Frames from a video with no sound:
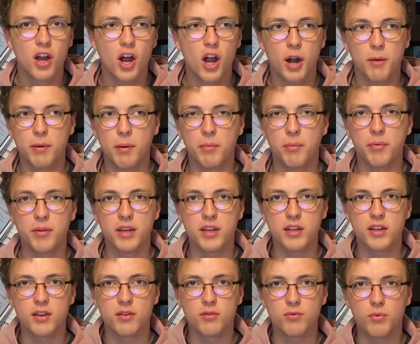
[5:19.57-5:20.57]
are
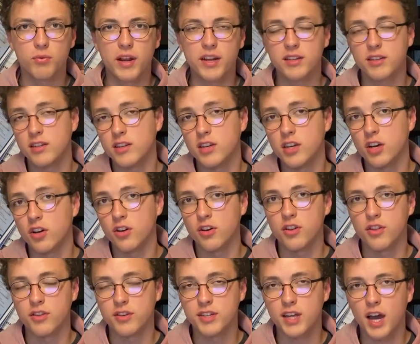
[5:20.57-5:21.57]
probably ranked nearer
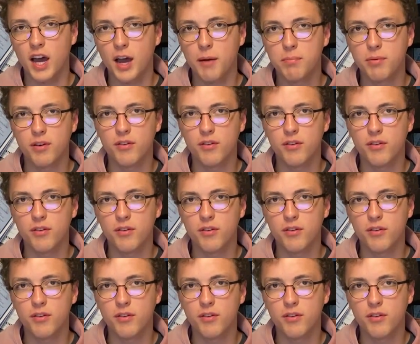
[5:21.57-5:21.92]
to the top